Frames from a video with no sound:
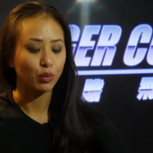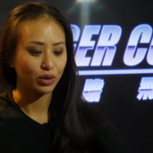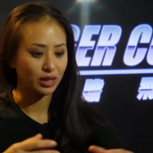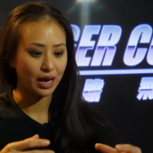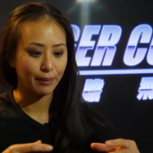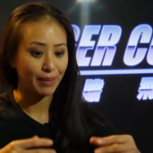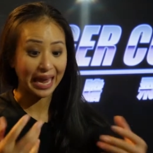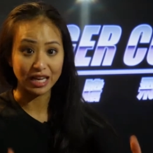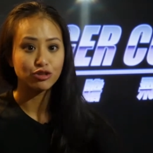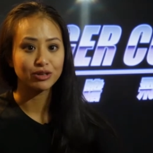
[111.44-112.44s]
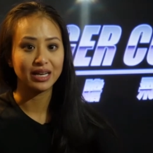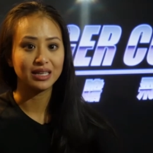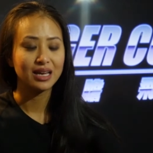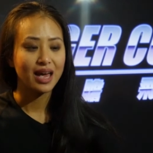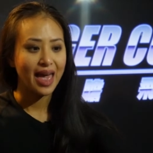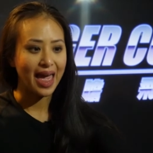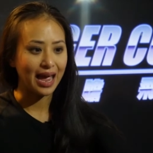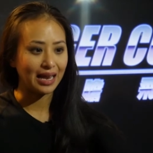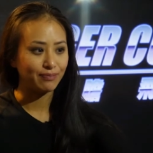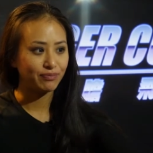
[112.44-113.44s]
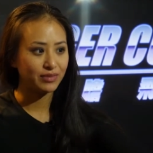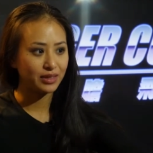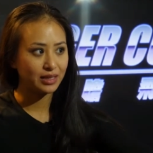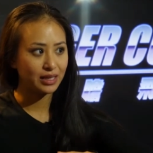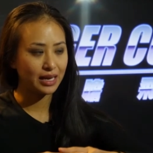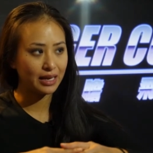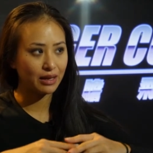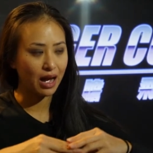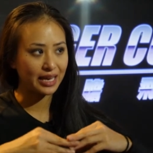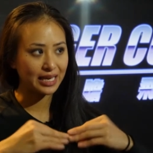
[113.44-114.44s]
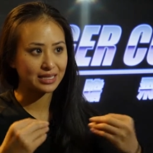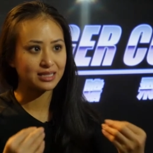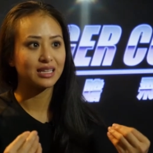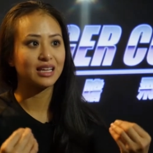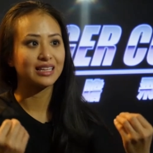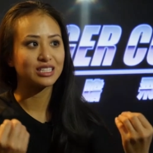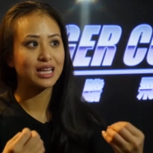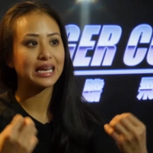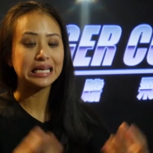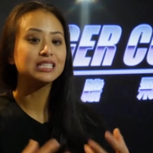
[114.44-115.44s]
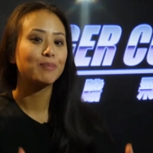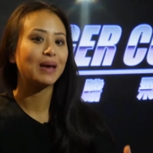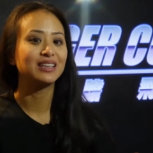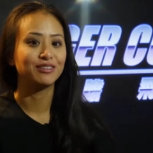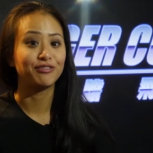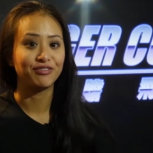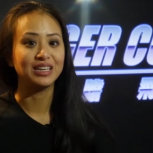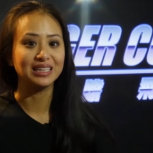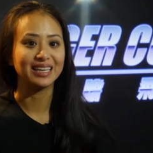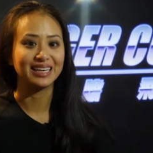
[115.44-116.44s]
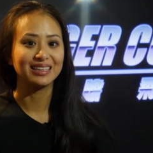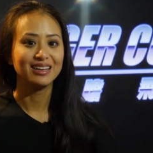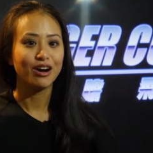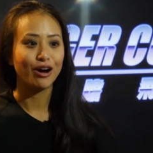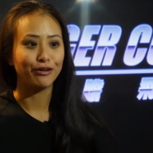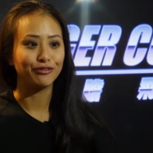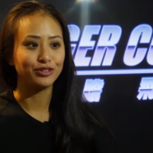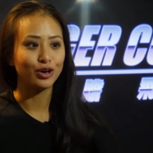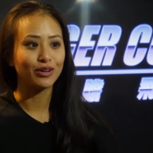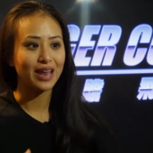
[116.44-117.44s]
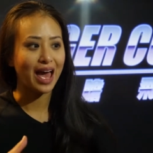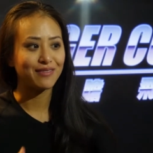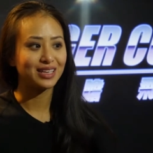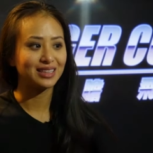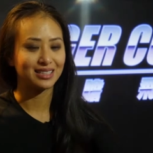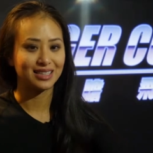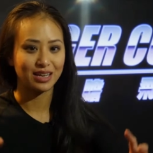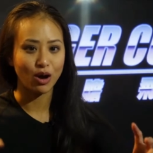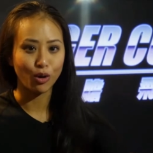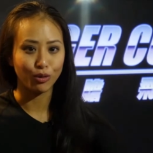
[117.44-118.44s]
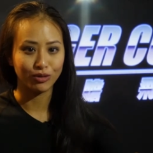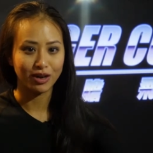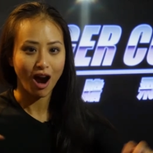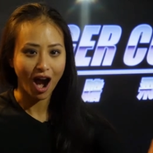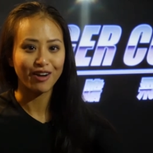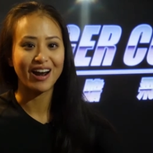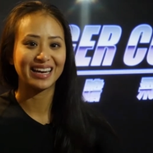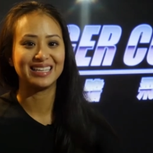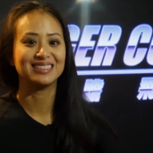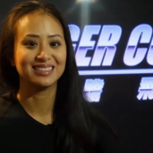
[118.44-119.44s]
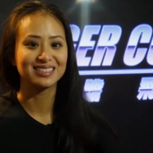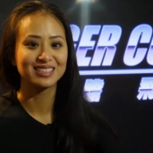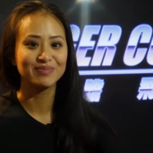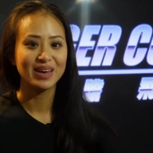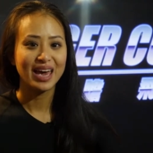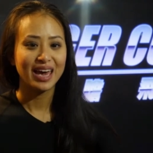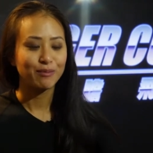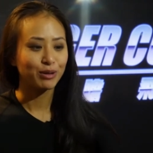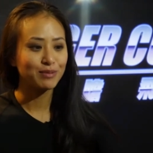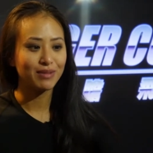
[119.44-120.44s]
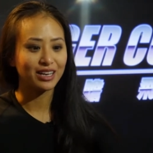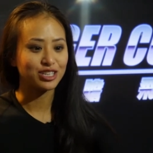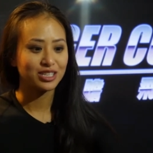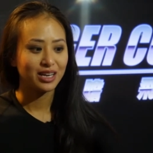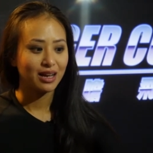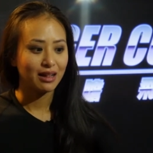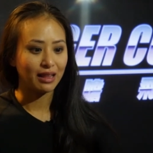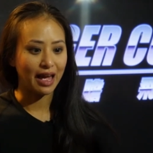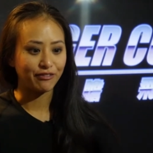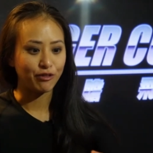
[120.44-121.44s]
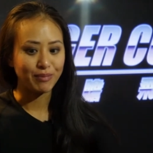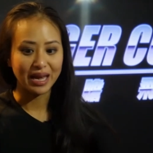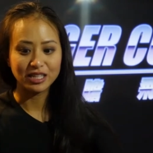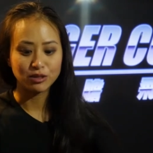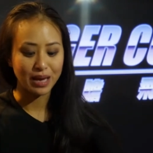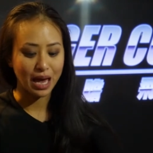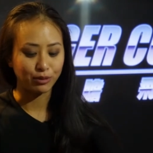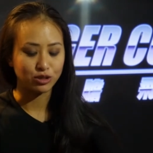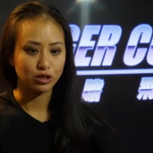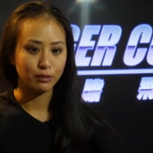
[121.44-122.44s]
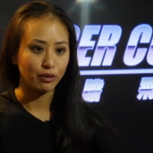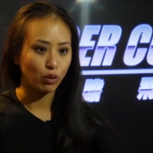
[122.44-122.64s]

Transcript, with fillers: with Adrian, and I guess it's that independent feeling of not having that whole hierarchy system. Pretty much like for me to be able to